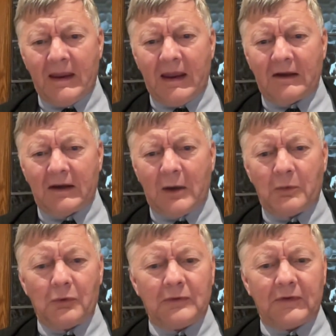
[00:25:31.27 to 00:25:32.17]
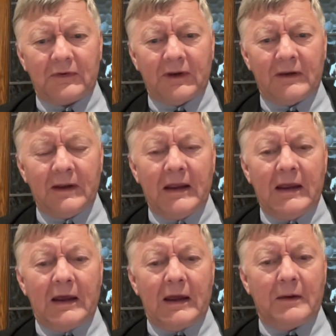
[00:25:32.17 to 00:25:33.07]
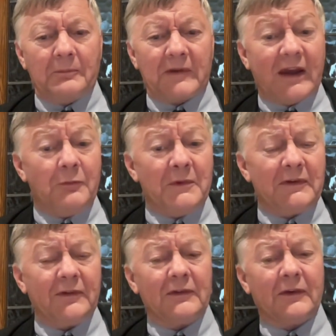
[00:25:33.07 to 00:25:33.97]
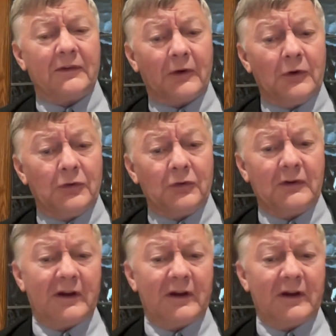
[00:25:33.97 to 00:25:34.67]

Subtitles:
And I would also say government isn't the solution.